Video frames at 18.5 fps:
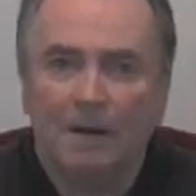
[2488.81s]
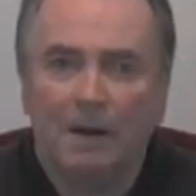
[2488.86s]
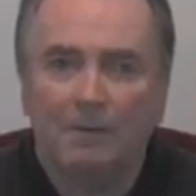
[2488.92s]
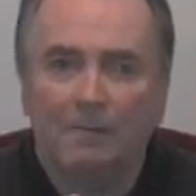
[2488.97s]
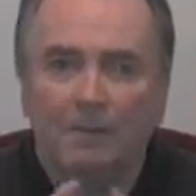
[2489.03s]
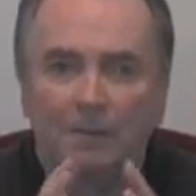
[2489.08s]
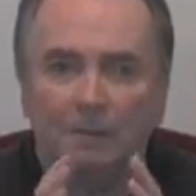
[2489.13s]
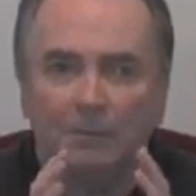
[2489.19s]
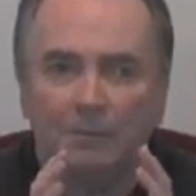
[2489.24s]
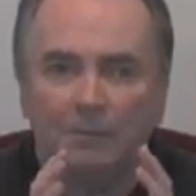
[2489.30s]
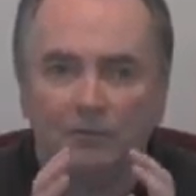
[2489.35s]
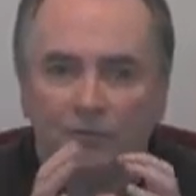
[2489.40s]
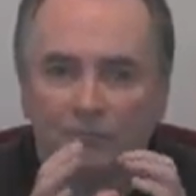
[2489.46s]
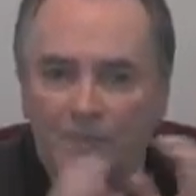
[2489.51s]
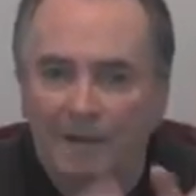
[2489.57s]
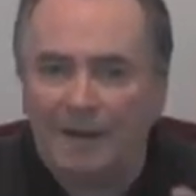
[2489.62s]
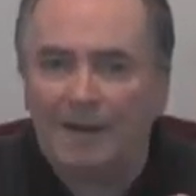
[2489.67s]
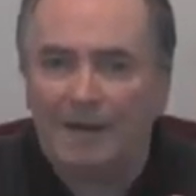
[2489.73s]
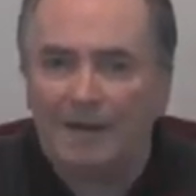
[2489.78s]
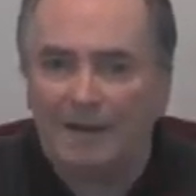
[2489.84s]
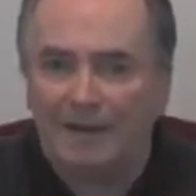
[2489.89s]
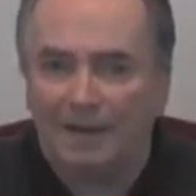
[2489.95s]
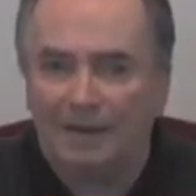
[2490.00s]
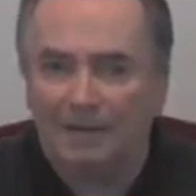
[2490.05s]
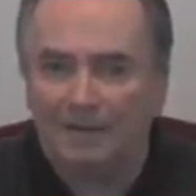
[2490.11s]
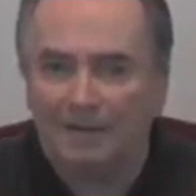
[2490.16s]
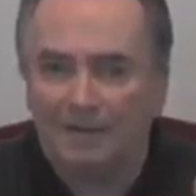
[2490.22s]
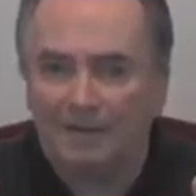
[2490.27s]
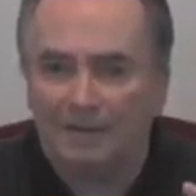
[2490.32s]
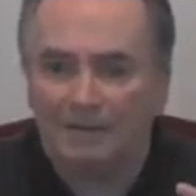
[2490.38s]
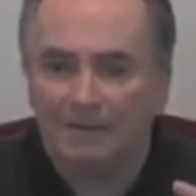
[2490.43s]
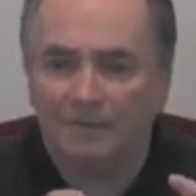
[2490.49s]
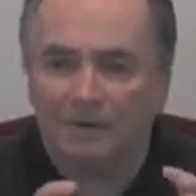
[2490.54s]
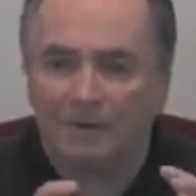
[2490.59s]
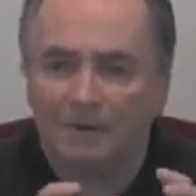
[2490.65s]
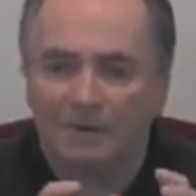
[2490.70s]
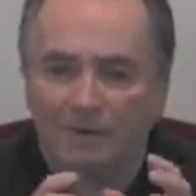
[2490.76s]
how people speculate on
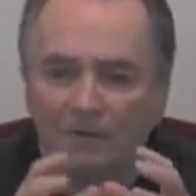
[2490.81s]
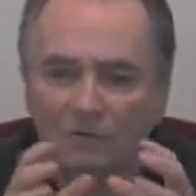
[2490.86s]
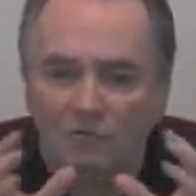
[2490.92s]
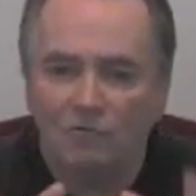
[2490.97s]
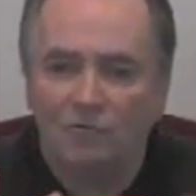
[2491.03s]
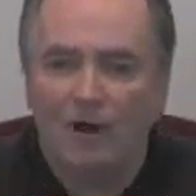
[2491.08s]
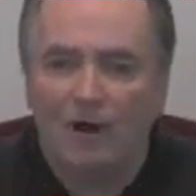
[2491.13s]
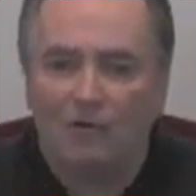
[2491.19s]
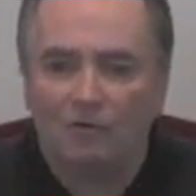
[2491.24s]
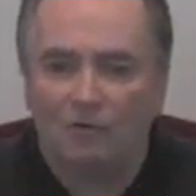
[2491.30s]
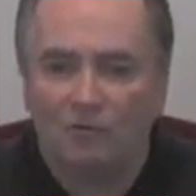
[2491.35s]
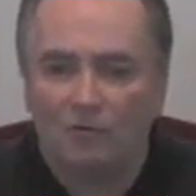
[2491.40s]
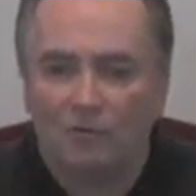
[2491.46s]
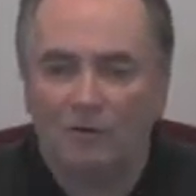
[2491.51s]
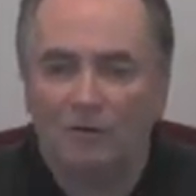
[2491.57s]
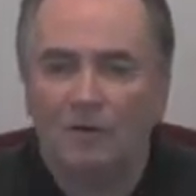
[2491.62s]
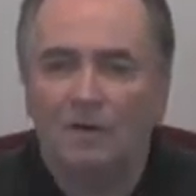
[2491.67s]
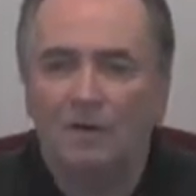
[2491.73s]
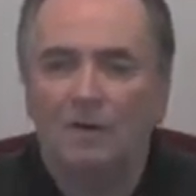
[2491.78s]
things and conjecture,